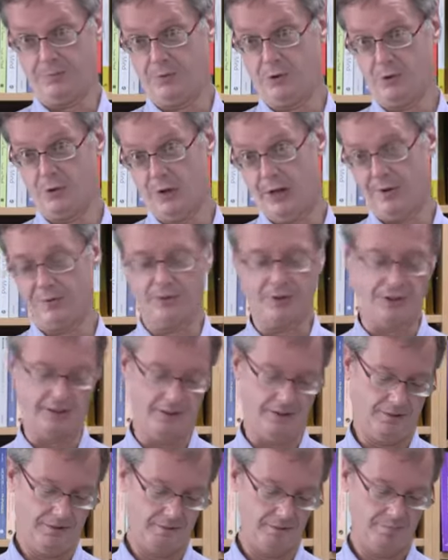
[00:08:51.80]

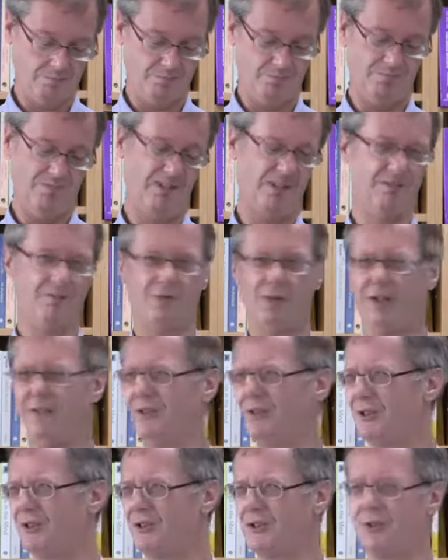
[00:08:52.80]
Traveling.
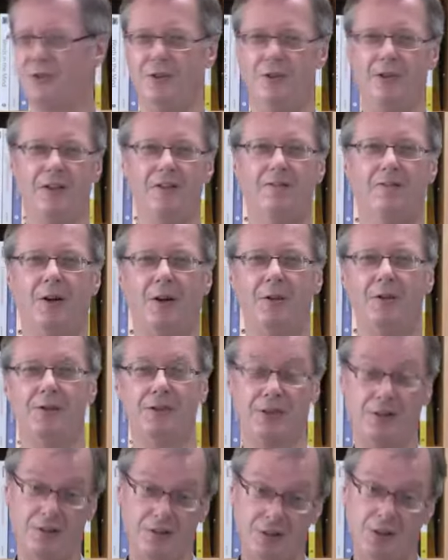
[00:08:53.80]
Traveling is good. Oh, it's
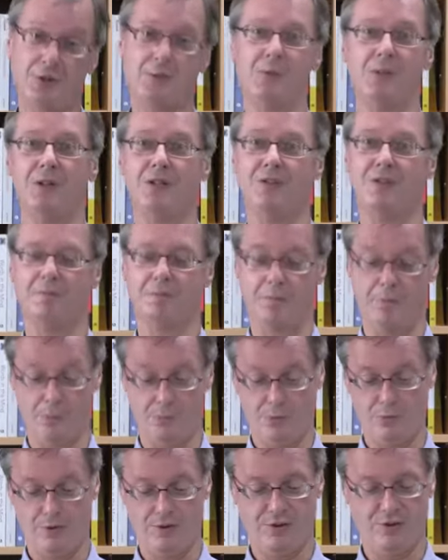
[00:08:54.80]
a little expensive,
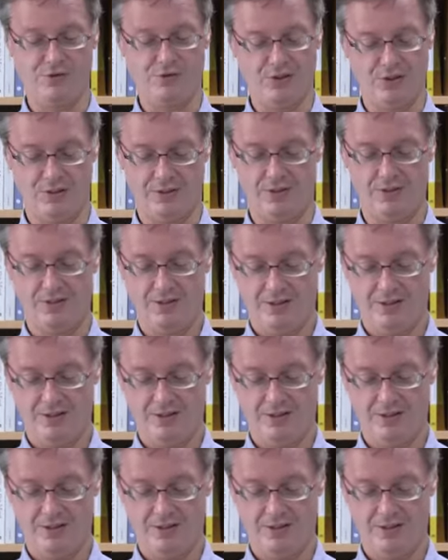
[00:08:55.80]
but boy, it's fun.